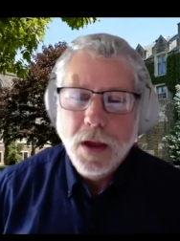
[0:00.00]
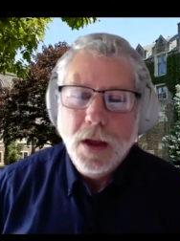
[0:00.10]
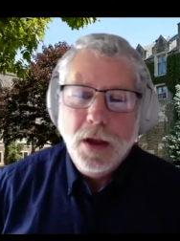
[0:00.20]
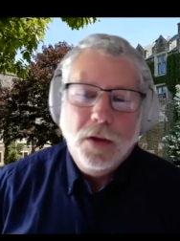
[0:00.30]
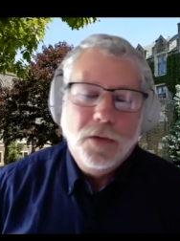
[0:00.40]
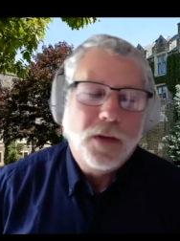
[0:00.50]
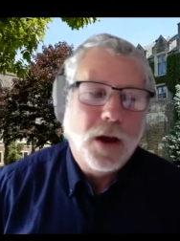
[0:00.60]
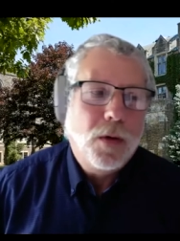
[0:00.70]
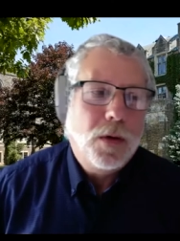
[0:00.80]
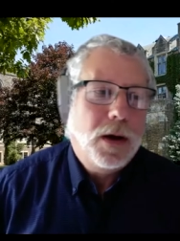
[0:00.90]

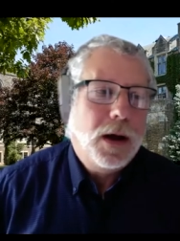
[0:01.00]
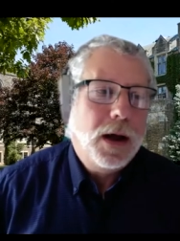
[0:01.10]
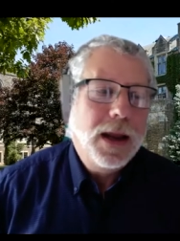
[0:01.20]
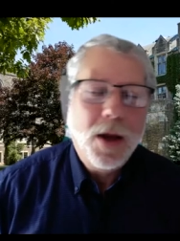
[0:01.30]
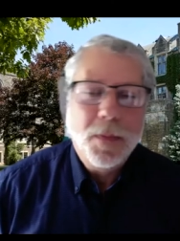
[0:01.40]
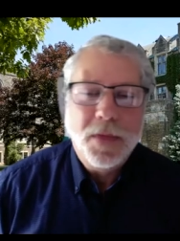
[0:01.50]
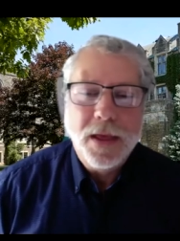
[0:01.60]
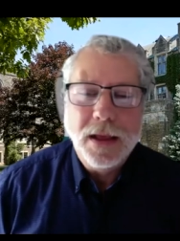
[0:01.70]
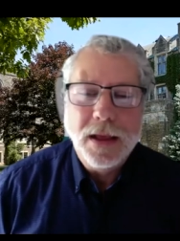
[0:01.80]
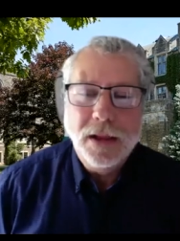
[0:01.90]
So uh, now I'm thinking
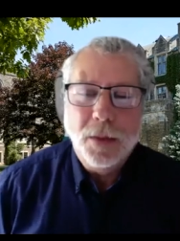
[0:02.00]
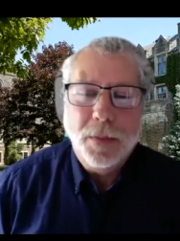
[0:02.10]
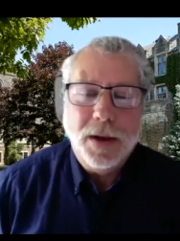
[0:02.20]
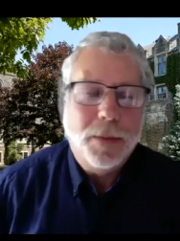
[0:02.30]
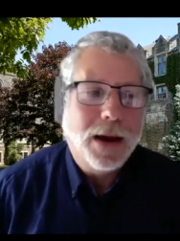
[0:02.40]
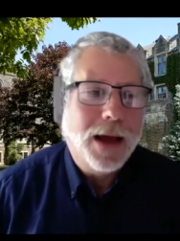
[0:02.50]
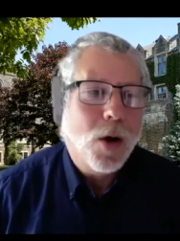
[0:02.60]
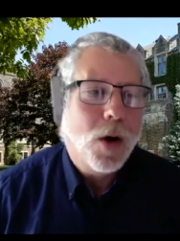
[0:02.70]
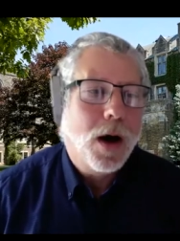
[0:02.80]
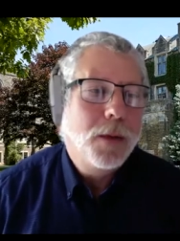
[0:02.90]
a little bit about how
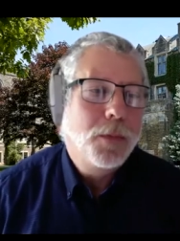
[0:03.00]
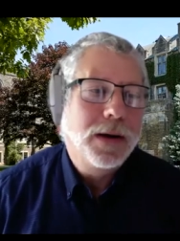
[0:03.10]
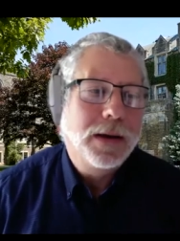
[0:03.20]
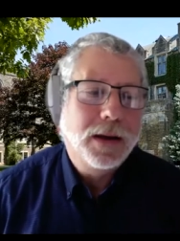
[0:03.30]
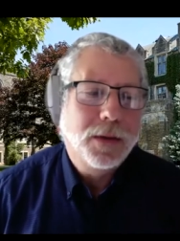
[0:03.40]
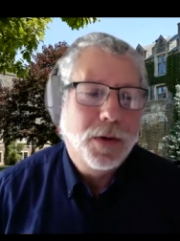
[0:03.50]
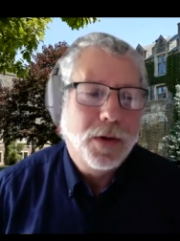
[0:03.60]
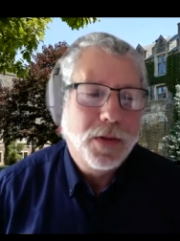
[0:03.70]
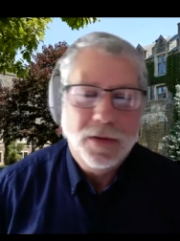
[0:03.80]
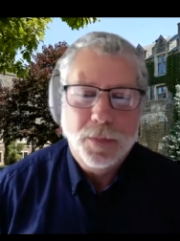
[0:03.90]
unpredictable
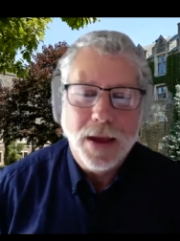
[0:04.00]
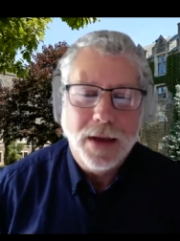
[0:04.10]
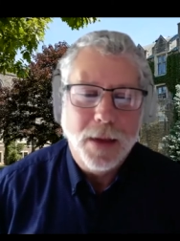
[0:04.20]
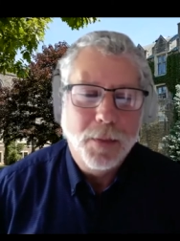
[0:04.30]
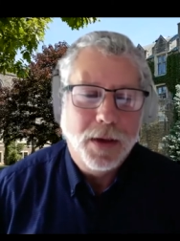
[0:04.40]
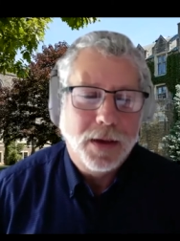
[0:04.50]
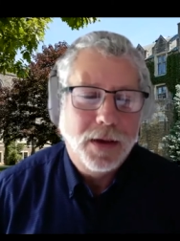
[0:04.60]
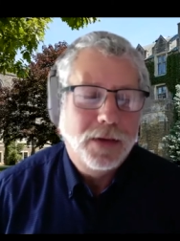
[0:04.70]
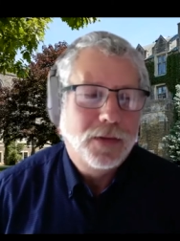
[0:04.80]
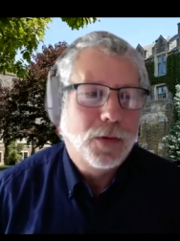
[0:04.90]
this pandemic
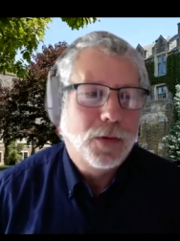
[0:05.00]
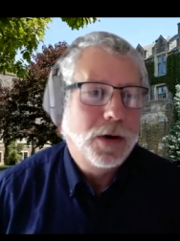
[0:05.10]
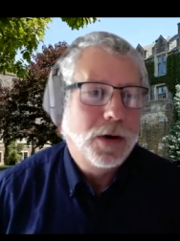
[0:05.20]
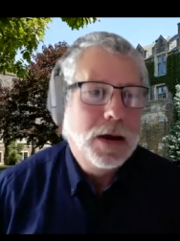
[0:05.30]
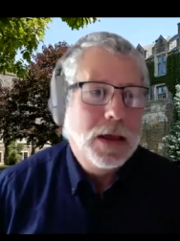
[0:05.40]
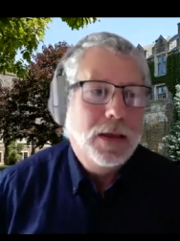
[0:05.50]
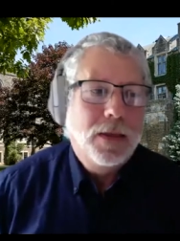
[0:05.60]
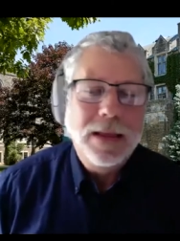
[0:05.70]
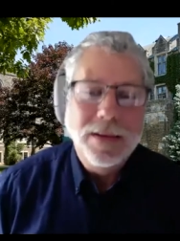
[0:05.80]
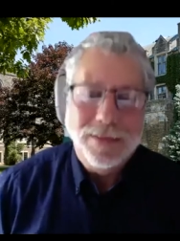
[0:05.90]
is, or
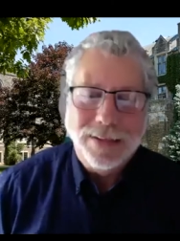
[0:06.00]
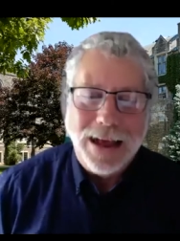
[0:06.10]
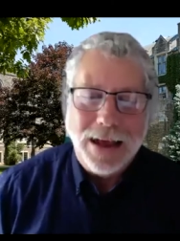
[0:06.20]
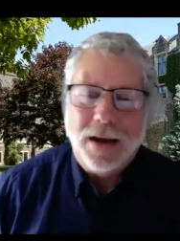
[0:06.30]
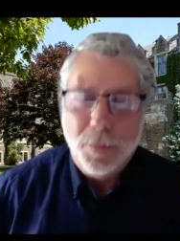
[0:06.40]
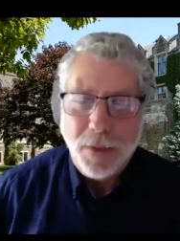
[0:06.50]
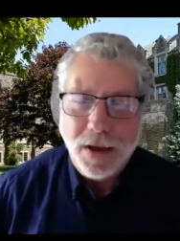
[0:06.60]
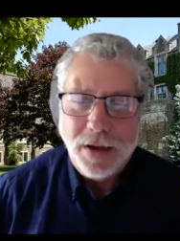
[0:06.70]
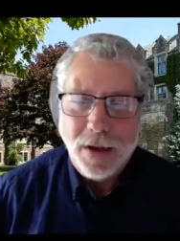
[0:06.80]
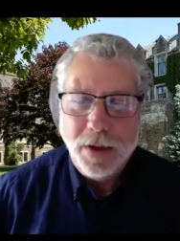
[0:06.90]
things like a
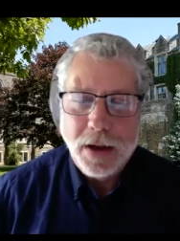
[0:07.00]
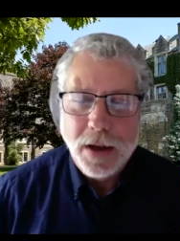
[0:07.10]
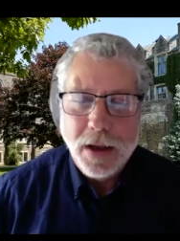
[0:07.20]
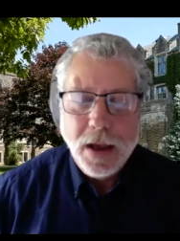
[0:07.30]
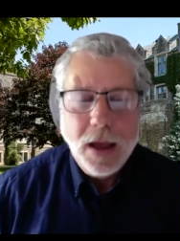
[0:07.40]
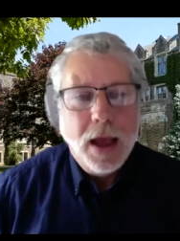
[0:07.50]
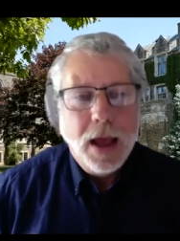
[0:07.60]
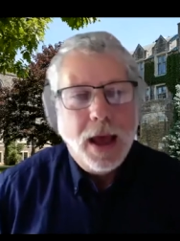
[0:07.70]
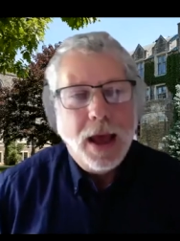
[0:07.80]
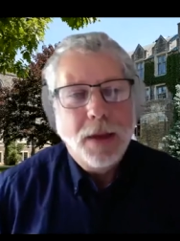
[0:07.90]
pandemic.
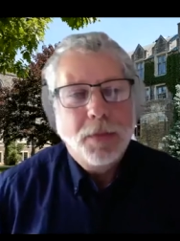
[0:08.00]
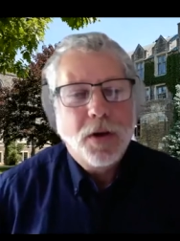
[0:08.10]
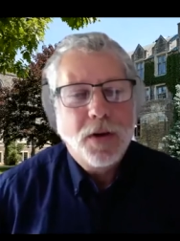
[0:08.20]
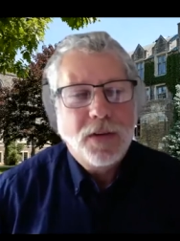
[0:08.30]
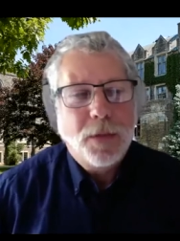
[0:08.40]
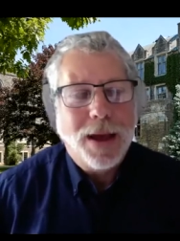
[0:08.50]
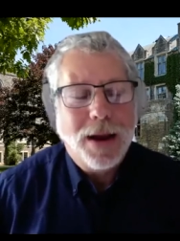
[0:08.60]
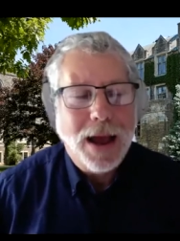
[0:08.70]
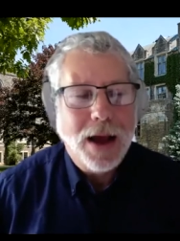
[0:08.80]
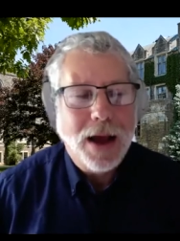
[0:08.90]
And I'm curious about
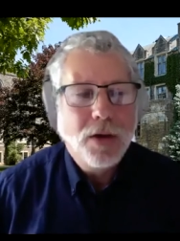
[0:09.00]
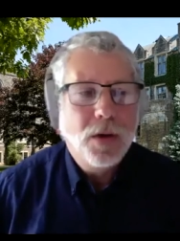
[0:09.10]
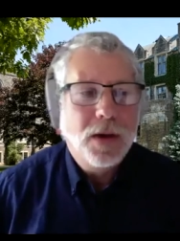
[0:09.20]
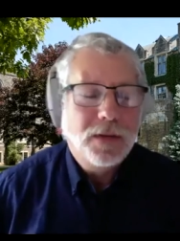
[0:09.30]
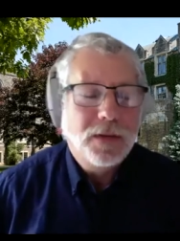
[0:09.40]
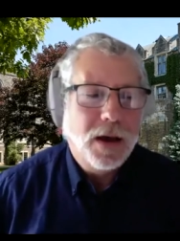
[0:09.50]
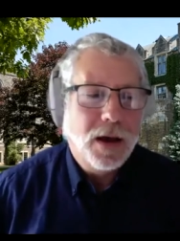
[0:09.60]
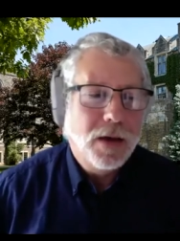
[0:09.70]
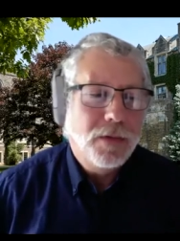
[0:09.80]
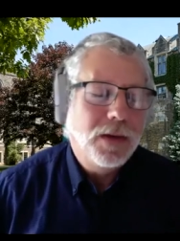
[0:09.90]
how you, as a uh,
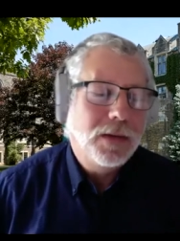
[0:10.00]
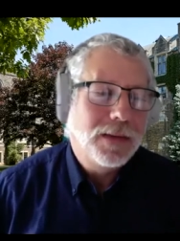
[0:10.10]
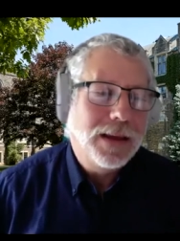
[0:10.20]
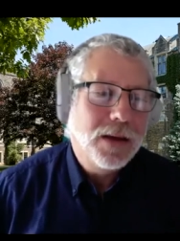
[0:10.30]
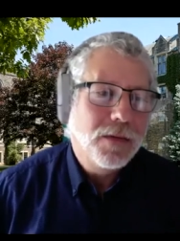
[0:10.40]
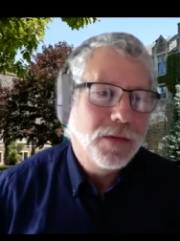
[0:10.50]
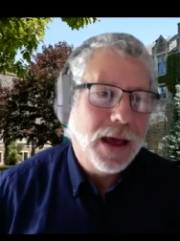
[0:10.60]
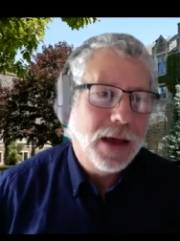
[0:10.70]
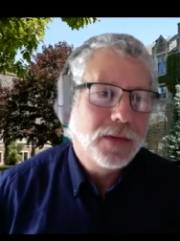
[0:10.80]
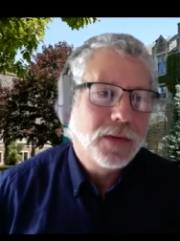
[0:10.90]
VC, invest.